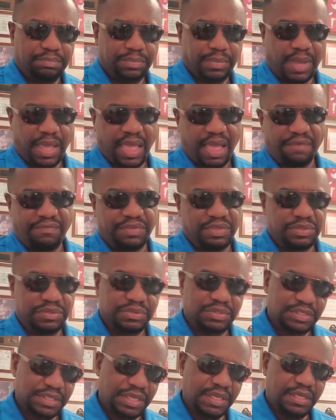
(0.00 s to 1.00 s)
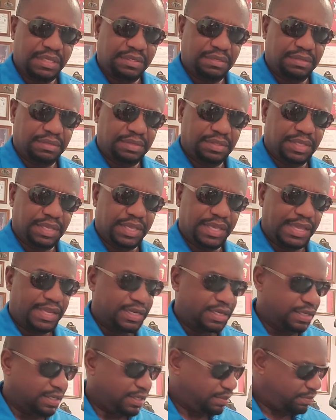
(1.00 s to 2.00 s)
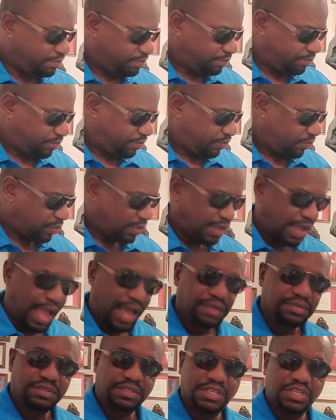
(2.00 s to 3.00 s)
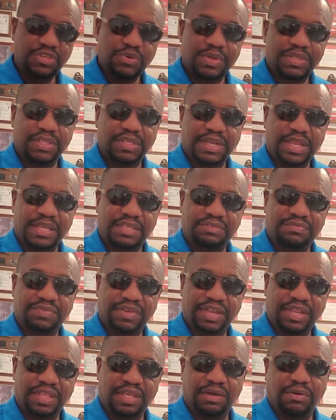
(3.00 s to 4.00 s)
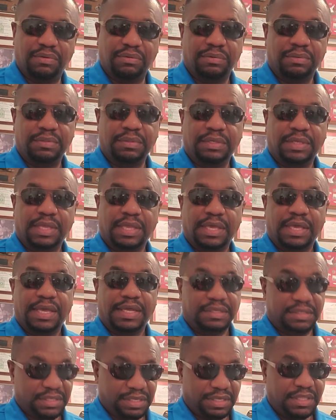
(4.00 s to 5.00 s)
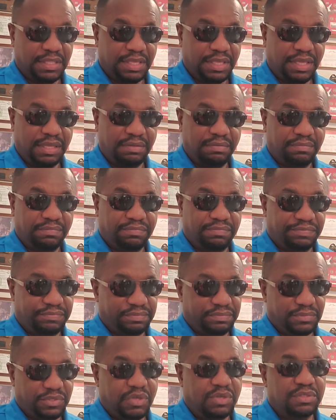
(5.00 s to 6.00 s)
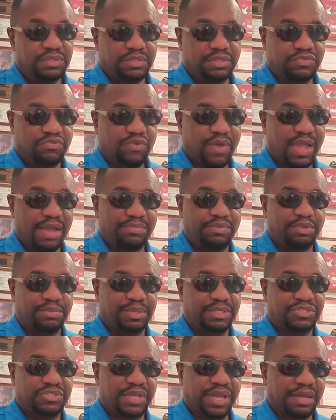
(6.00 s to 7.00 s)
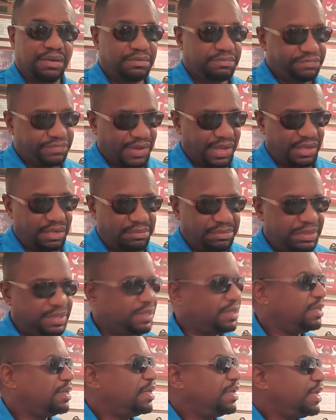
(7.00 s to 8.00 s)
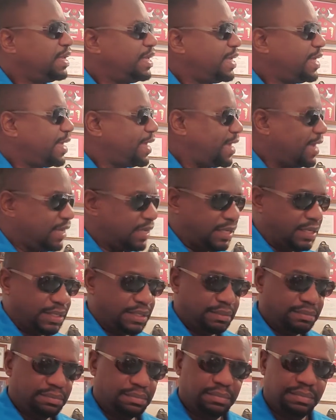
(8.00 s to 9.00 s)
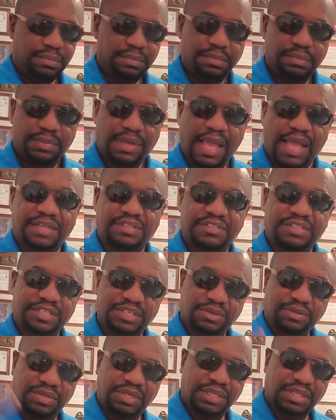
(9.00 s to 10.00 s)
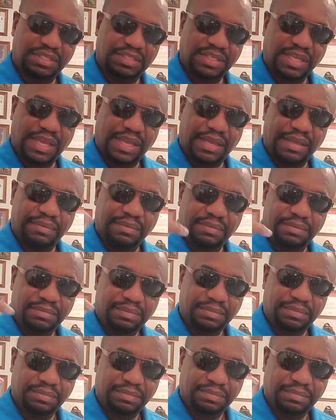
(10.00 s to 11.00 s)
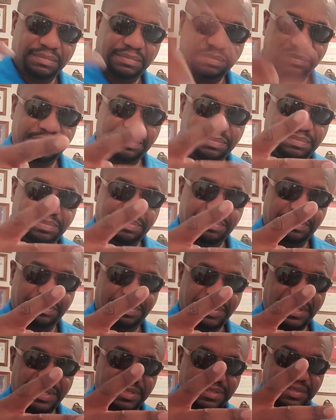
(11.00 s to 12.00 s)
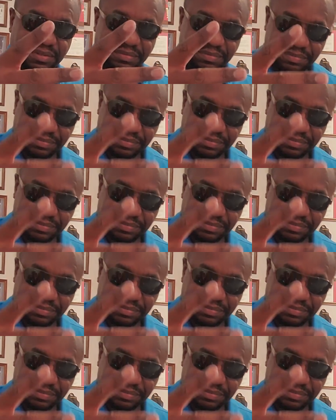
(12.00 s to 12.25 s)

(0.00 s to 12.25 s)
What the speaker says: however you see it, and I'll see you at the next video. Until then, you can subscribe to my channel, follow me, and I'll see you on the other side. Peace.